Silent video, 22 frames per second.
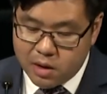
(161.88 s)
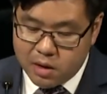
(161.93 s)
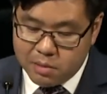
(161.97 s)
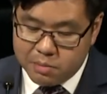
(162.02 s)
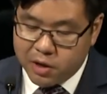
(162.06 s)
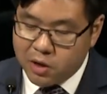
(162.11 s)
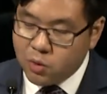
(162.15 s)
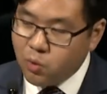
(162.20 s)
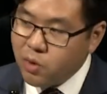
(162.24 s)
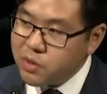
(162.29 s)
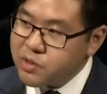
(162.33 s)

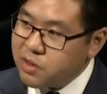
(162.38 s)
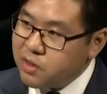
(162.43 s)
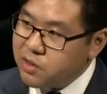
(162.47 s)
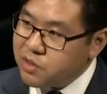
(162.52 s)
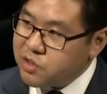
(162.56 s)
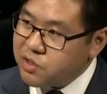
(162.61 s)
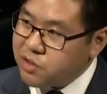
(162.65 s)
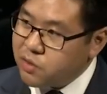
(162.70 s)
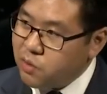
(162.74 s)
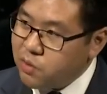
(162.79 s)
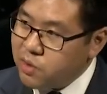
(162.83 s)
But it wasn't
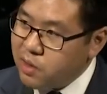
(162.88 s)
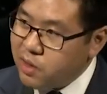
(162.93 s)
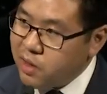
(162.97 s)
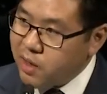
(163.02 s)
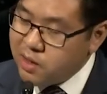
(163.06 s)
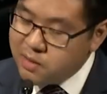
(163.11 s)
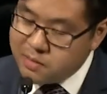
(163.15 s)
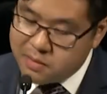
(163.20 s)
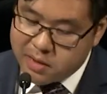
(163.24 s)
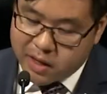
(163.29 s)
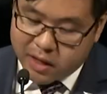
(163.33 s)
until the
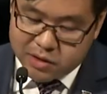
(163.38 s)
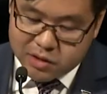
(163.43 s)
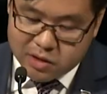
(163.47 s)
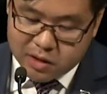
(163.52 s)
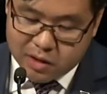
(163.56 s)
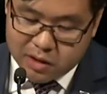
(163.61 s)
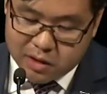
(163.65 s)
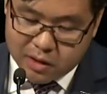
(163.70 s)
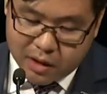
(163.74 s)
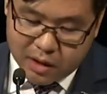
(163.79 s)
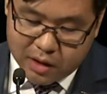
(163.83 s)
late
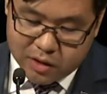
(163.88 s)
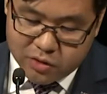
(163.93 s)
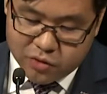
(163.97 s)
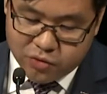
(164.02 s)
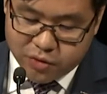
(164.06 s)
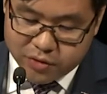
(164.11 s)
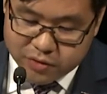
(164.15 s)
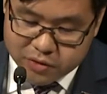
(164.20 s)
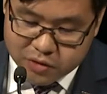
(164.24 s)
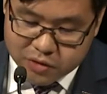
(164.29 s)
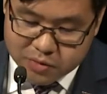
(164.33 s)

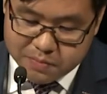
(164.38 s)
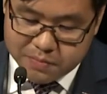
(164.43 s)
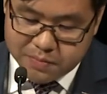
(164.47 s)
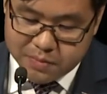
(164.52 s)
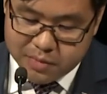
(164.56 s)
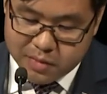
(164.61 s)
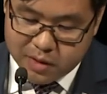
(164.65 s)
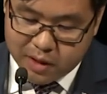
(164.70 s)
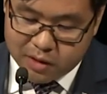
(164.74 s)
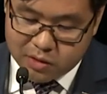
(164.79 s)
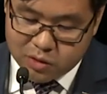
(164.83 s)
1800s
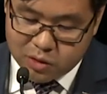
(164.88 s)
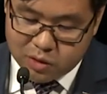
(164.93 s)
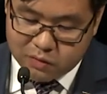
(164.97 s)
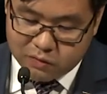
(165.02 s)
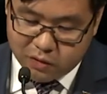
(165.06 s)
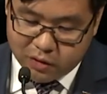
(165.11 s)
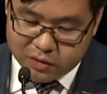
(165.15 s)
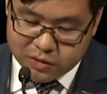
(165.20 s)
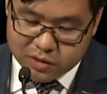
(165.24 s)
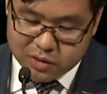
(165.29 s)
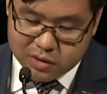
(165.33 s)
that
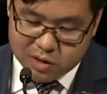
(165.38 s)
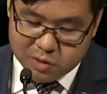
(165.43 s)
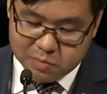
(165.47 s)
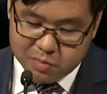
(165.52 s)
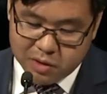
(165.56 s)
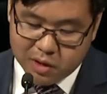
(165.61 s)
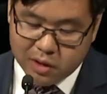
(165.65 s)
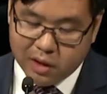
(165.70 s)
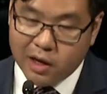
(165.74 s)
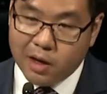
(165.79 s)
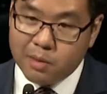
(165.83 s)
universities
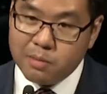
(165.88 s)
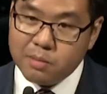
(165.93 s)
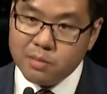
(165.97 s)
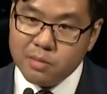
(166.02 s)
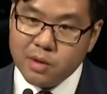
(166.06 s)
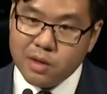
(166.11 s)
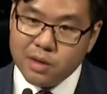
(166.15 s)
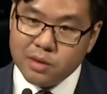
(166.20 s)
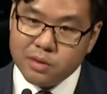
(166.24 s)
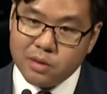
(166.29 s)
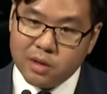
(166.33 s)
became
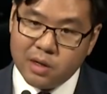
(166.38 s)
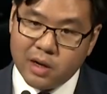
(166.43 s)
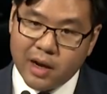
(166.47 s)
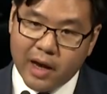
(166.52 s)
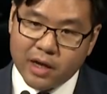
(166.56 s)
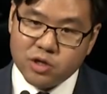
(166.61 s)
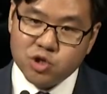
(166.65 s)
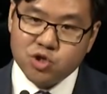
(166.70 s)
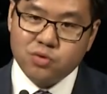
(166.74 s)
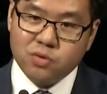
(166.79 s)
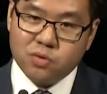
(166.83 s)
the
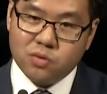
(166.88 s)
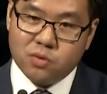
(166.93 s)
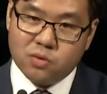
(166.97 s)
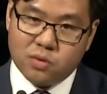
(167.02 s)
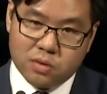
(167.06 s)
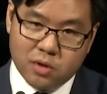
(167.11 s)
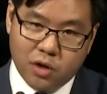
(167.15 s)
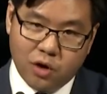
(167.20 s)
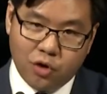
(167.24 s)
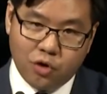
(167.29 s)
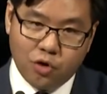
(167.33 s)
natural
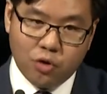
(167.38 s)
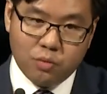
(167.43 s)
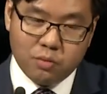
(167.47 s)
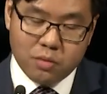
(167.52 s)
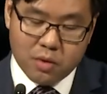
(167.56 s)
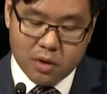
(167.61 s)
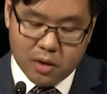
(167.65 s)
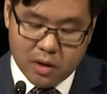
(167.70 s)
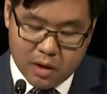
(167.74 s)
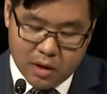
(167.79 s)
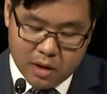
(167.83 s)
home
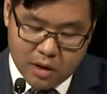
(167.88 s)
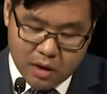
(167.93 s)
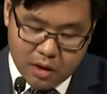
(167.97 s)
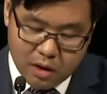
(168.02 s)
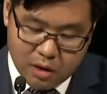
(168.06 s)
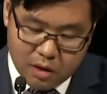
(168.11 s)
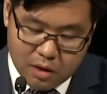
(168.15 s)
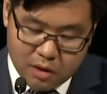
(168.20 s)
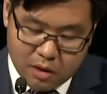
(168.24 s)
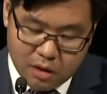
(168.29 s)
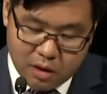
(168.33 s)

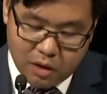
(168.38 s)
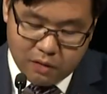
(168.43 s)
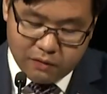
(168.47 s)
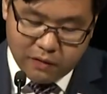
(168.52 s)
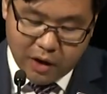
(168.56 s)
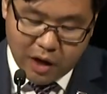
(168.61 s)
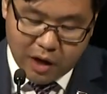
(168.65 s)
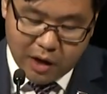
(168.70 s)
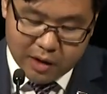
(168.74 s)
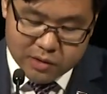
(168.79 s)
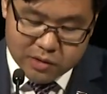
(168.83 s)
of
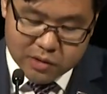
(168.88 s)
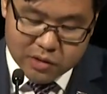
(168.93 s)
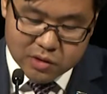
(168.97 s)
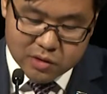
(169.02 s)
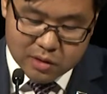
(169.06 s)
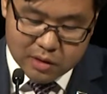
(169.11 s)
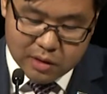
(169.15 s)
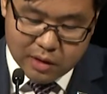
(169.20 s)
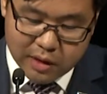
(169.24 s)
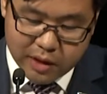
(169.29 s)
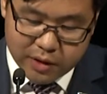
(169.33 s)

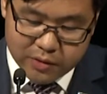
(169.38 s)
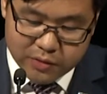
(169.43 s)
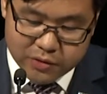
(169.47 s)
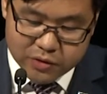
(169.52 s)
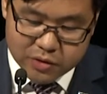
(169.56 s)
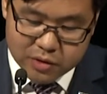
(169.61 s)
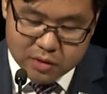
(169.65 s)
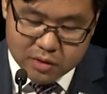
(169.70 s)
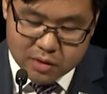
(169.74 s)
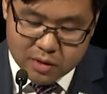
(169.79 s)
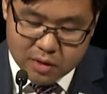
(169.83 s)
arts,
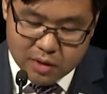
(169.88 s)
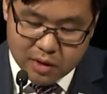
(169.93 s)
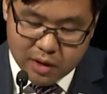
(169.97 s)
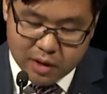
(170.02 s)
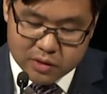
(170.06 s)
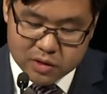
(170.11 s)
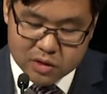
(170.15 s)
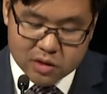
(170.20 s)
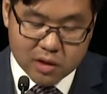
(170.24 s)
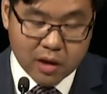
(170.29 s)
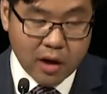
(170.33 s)
letters,
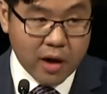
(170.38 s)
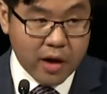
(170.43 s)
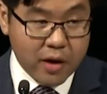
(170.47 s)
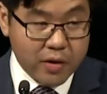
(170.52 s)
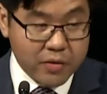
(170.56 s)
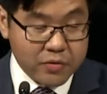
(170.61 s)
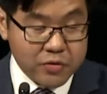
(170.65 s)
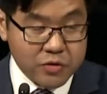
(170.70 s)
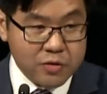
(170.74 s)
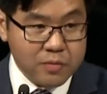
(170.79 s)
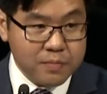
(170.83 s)
and
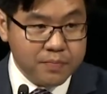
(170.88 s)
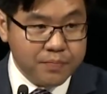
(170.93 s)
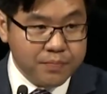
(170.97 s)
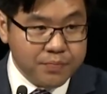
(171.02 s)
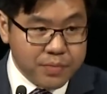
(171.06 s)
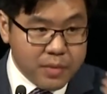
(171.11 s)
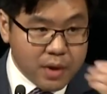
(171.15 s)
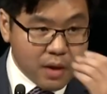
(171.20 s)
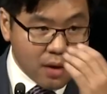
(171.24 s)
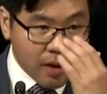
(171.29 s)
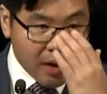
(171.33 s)
science.
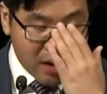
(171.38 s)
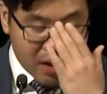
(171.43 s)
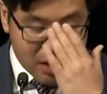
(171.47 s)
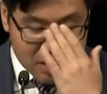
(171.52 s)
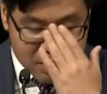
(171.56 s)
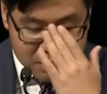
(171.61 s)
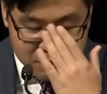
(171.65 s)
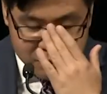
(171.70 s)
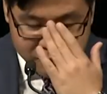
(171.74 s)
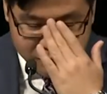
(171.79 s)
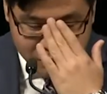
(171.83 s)

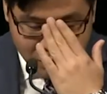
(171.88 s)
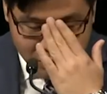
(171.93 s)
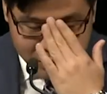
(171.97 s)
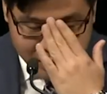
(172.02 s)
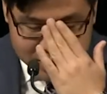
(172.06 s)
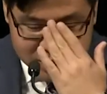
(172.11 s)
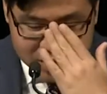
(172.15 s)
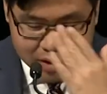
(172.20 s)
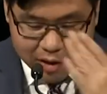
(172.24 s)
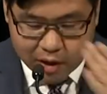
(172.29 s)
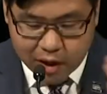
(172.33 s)
Before
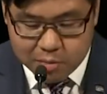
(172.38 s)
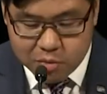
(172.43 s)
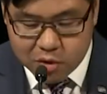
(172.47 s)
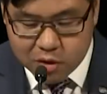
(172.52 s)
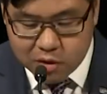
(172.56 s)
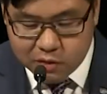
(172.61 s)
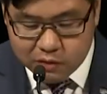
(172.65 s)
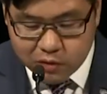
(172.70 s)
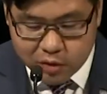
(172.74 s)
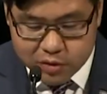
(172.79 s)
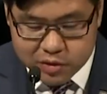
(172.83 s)
that time,
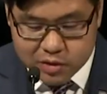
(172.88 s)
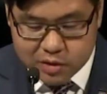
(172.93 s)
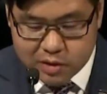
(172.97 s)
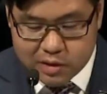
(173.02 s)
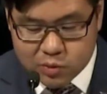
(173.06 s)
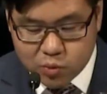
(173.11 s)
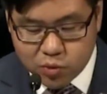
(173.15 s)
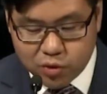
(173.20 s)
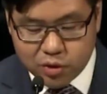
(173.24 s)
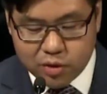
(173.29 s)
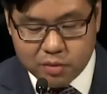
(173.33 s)

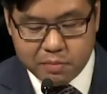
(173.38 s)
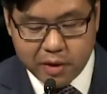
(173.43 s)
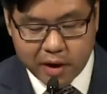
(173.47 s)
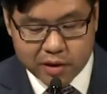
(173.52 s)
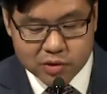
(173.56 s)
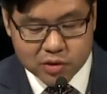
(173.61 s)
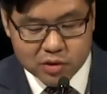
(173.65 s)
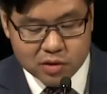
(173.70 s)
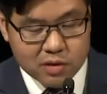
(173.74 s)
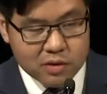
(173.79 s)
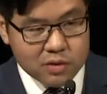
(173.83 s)
universities were
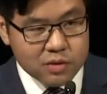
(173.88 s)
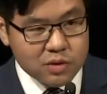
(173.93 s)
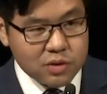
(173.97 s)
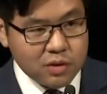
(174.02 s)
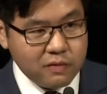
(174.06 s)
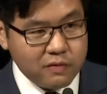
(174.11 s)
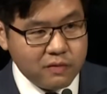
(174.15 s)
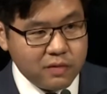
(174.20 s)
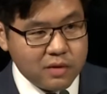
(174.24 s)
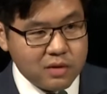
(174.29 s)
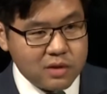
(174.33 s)
bastions
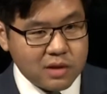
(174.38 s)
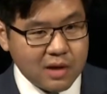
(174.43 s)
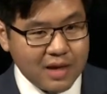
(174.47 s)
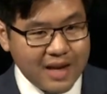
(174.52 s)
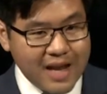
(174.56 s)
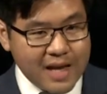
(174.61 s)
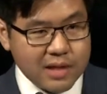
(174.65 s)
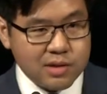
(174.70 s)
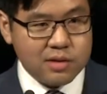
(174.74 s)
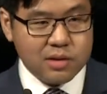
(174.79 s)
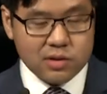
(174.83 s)
of
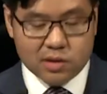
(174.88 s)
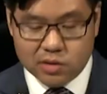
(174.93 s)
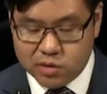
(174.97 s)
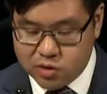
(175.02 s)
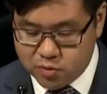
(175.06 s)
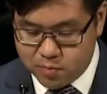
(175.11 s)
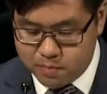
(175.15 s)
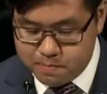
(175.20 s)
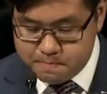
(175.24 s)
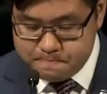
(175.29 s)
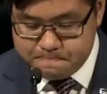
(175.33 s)

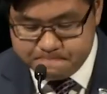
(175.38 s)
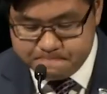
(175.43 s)
scholasticism,